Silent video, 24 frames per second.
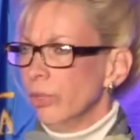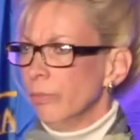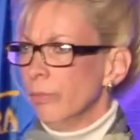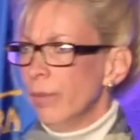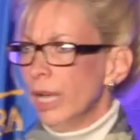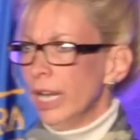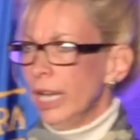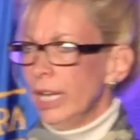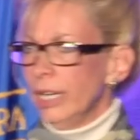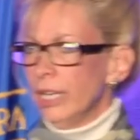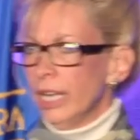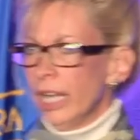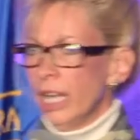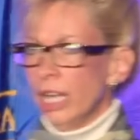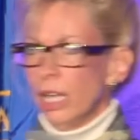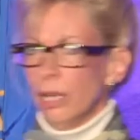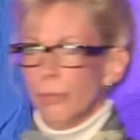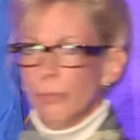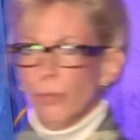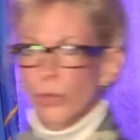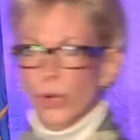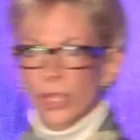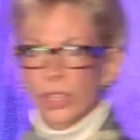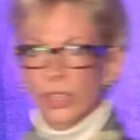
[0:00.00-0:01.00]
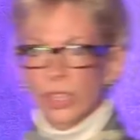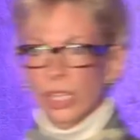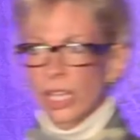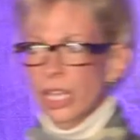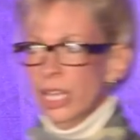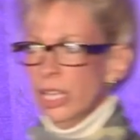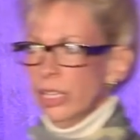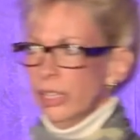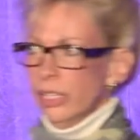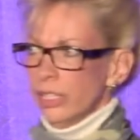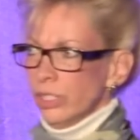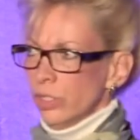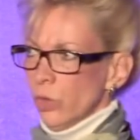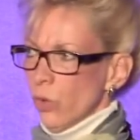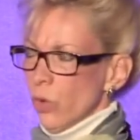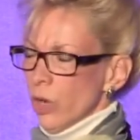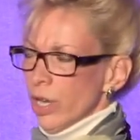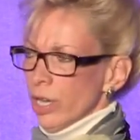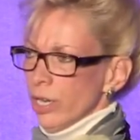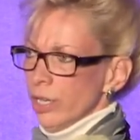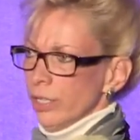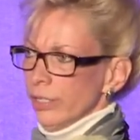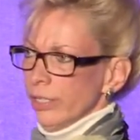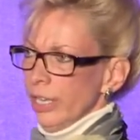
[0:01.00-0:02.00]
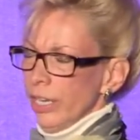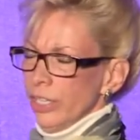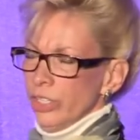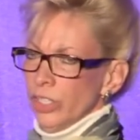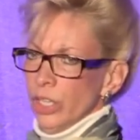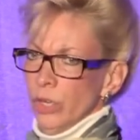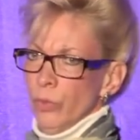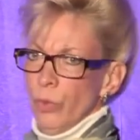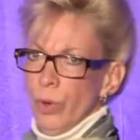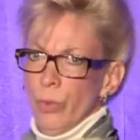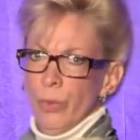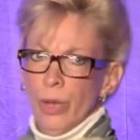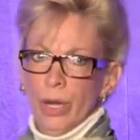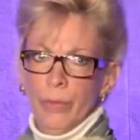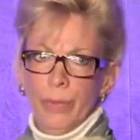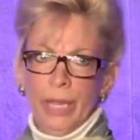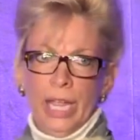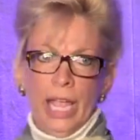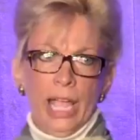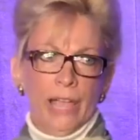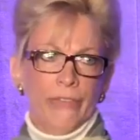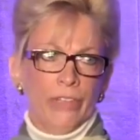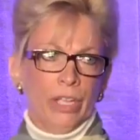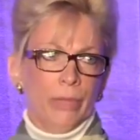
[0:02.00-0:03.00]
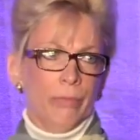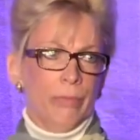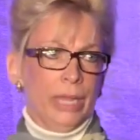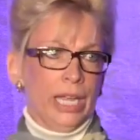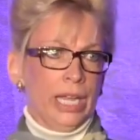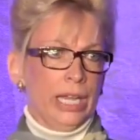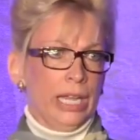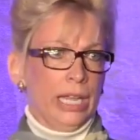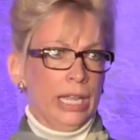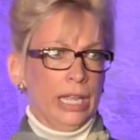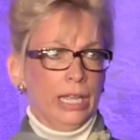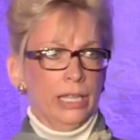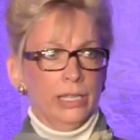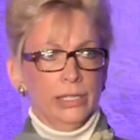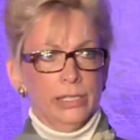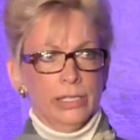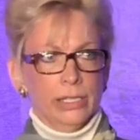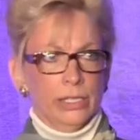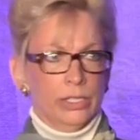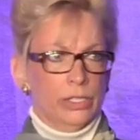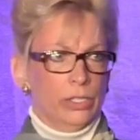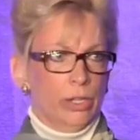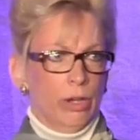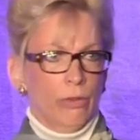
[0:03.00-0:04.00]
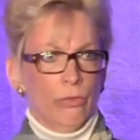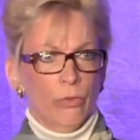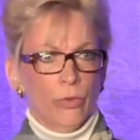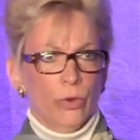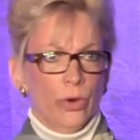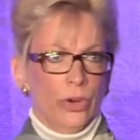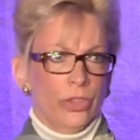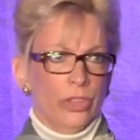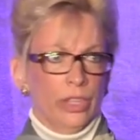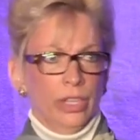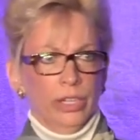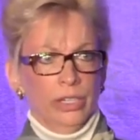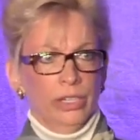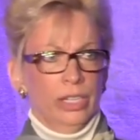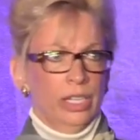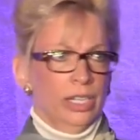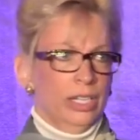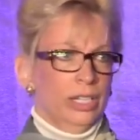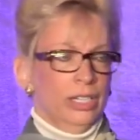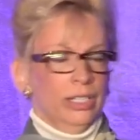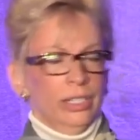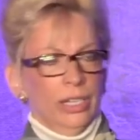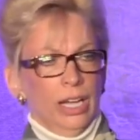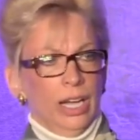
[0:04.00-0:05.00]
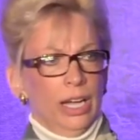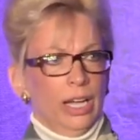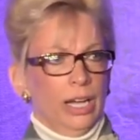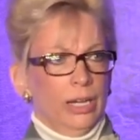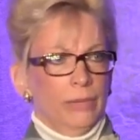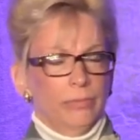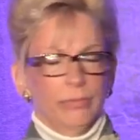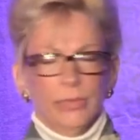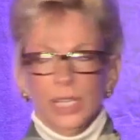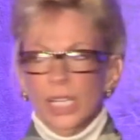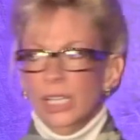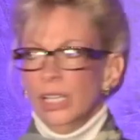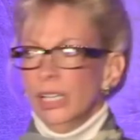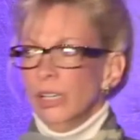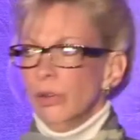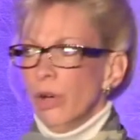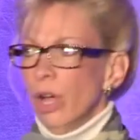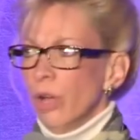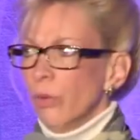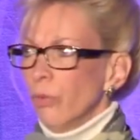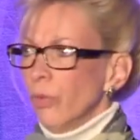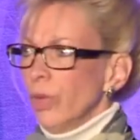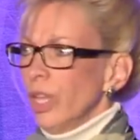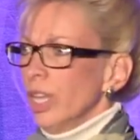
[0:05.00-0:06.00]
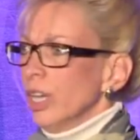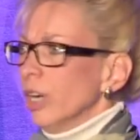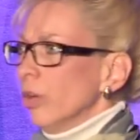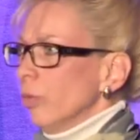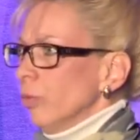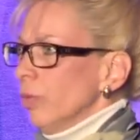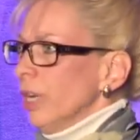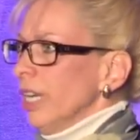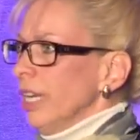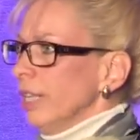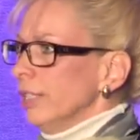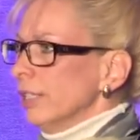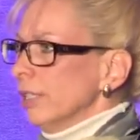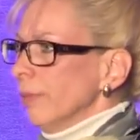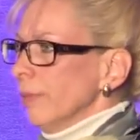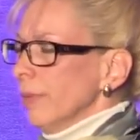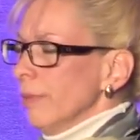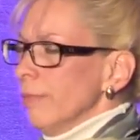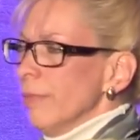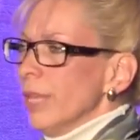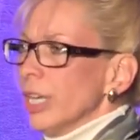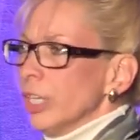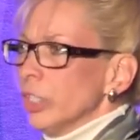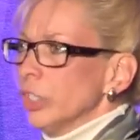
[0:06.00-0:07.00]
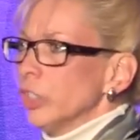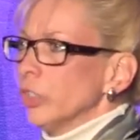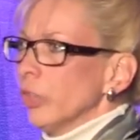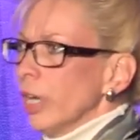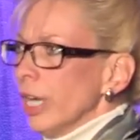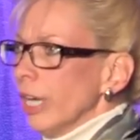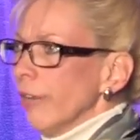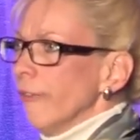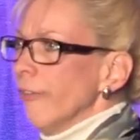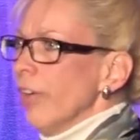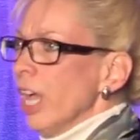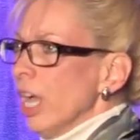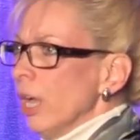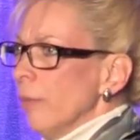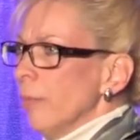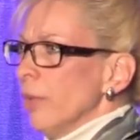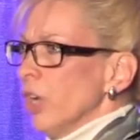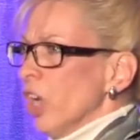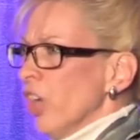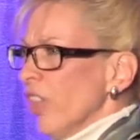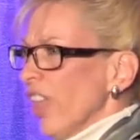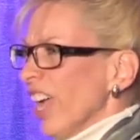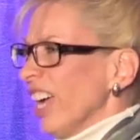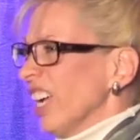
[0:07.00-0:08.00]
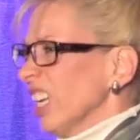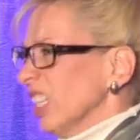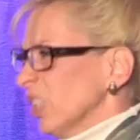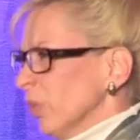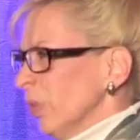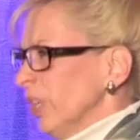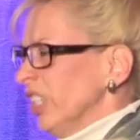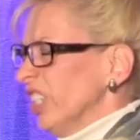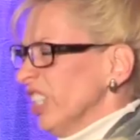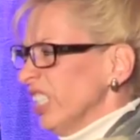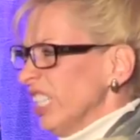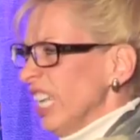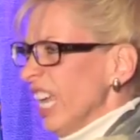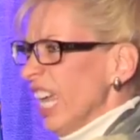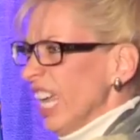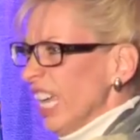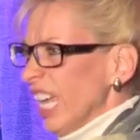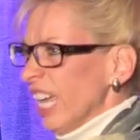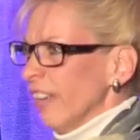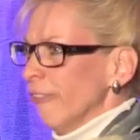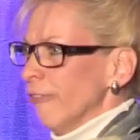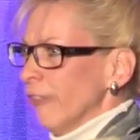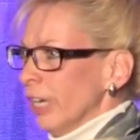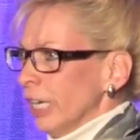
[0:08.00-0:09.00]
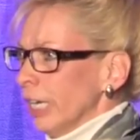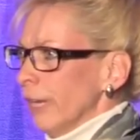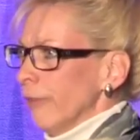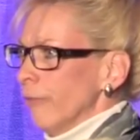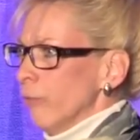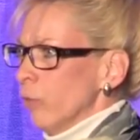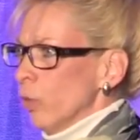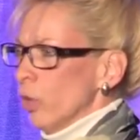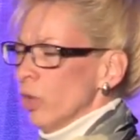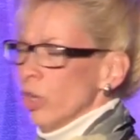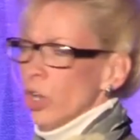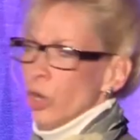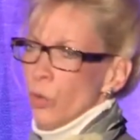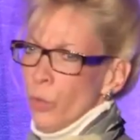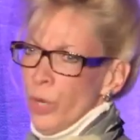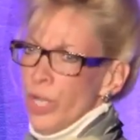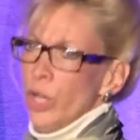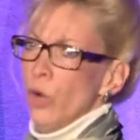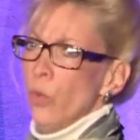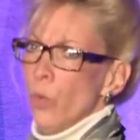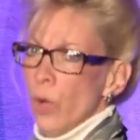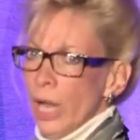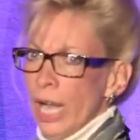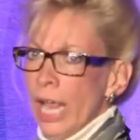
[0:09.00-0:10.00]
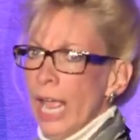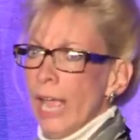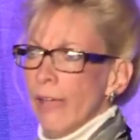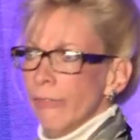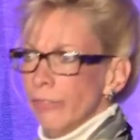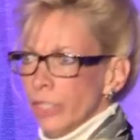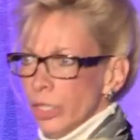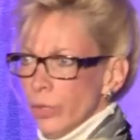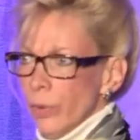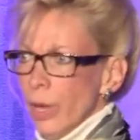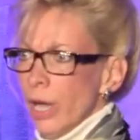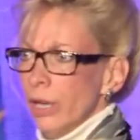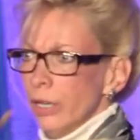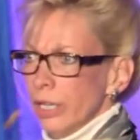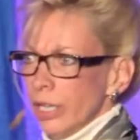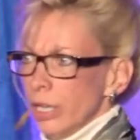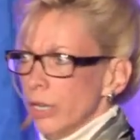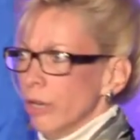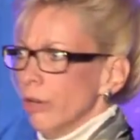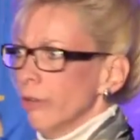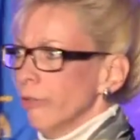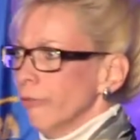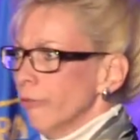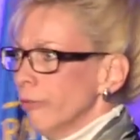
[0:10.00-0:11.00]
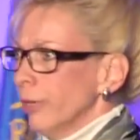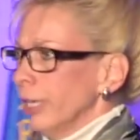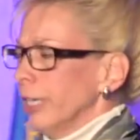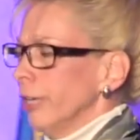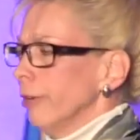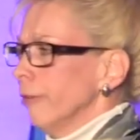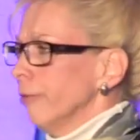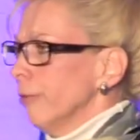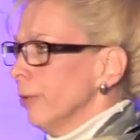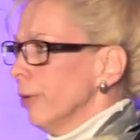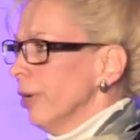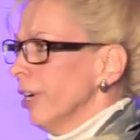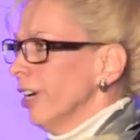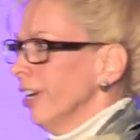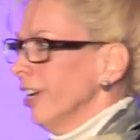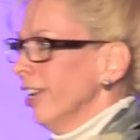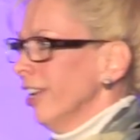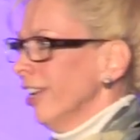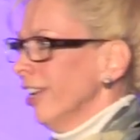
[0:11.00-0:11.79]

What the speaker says: money to help with this organization. We want to be having meetings and so forth, and we need some administrative help and all that because we just can't get funding for it, or we don't want to have to go out and get our own funding for it.